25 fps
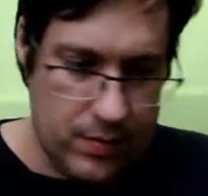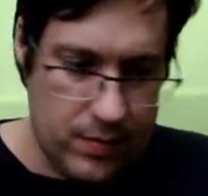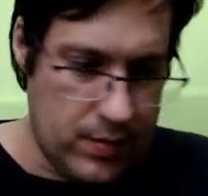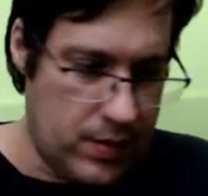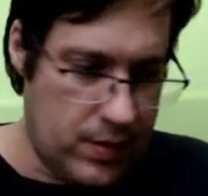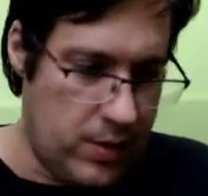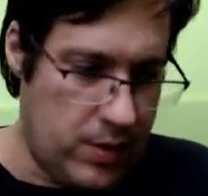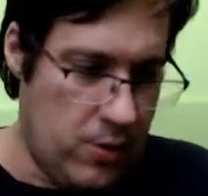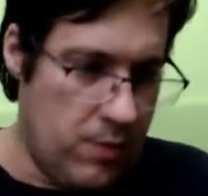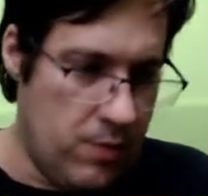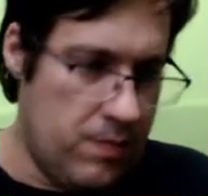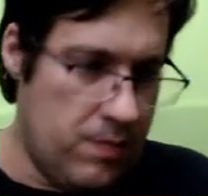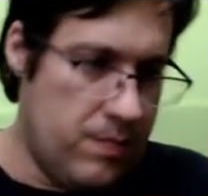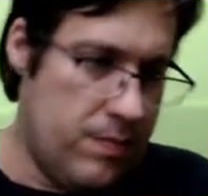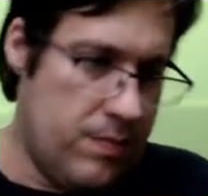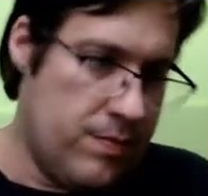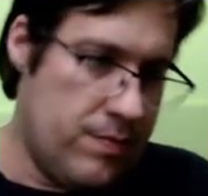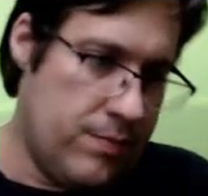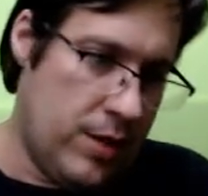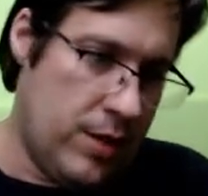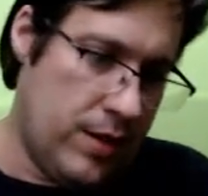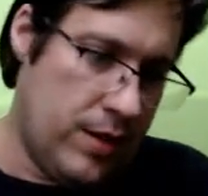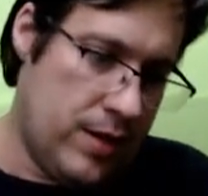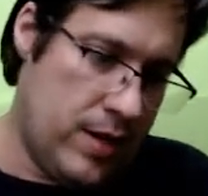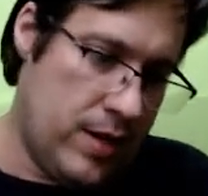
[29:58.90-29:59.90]
Nope,
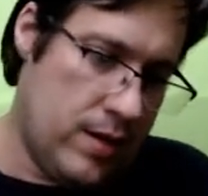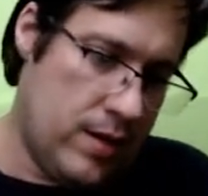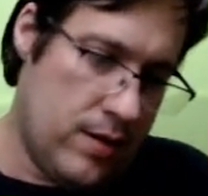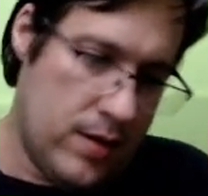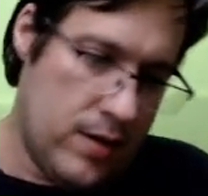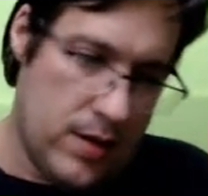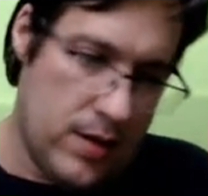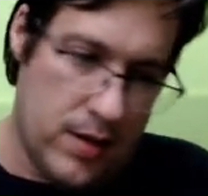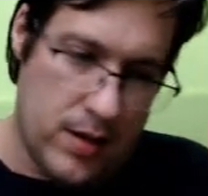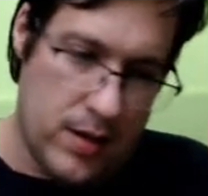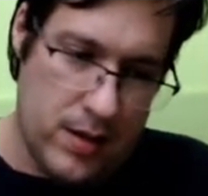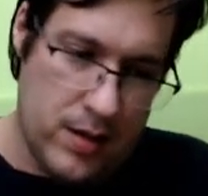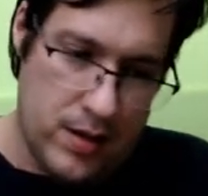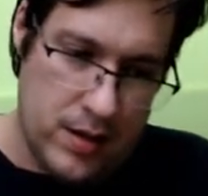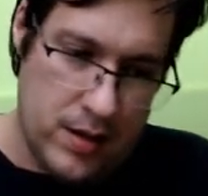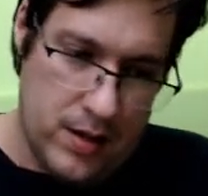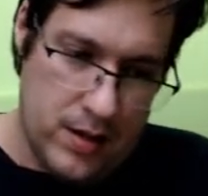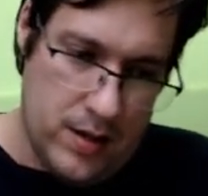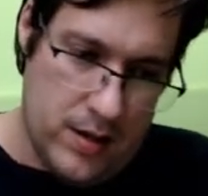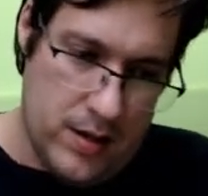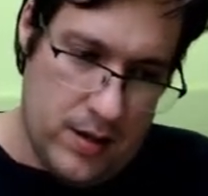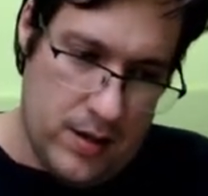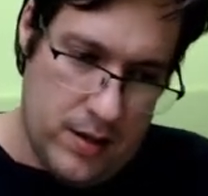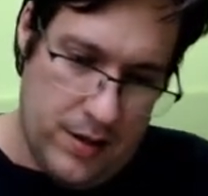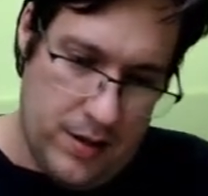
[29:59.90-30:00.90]
not there.
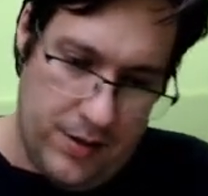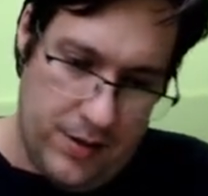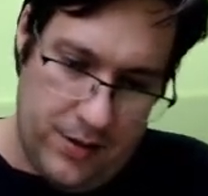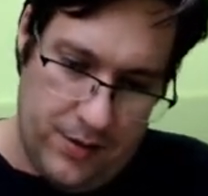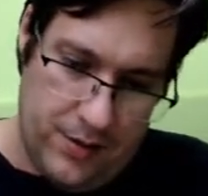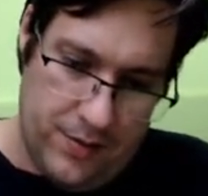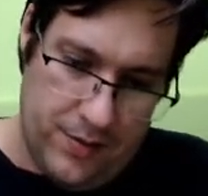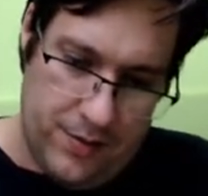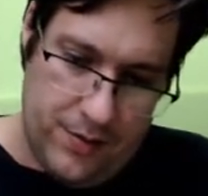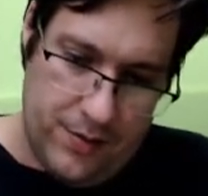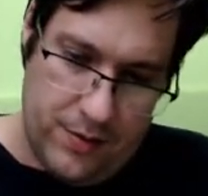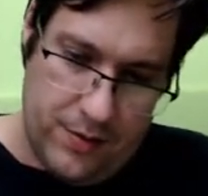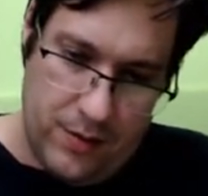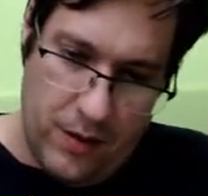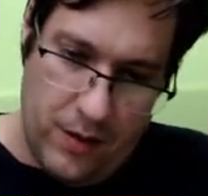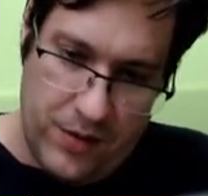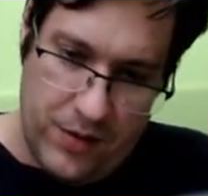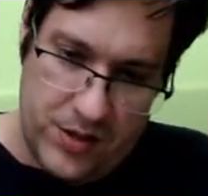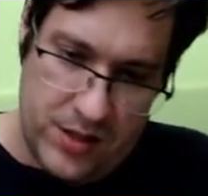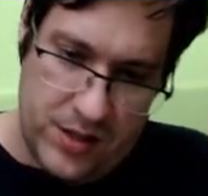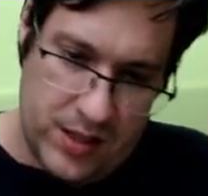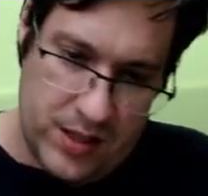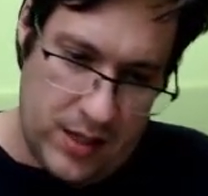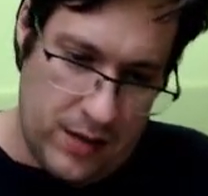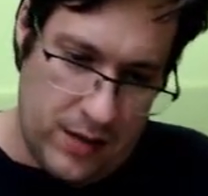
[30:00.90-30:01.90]
This is
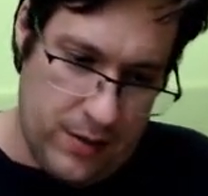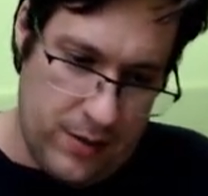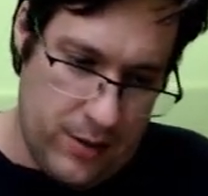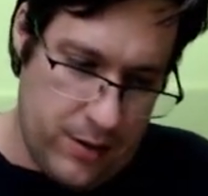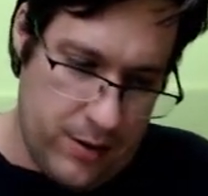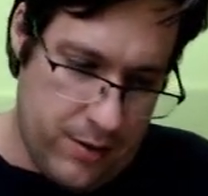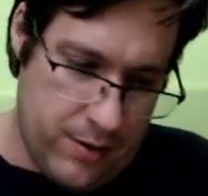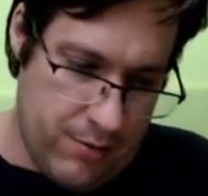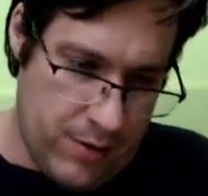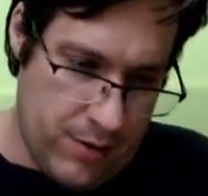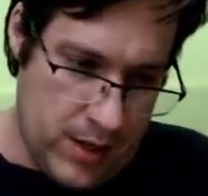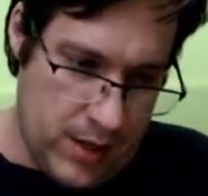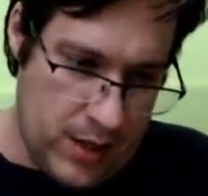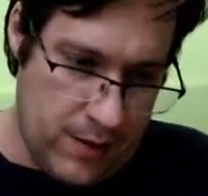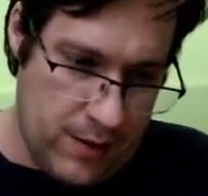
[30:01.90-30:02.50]
obviously thrilling